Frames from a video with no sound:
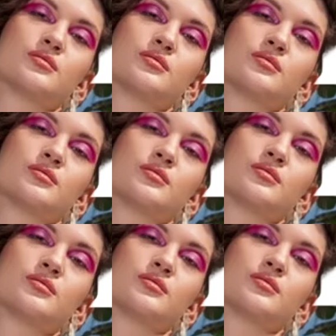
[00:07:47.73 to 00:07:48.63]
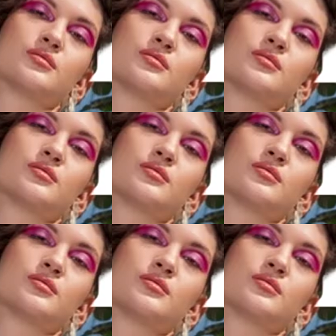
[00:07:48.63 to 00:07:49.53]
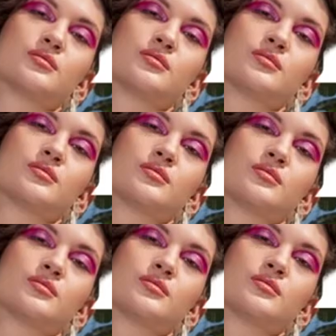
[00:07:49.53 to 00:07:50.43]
Nothing is said.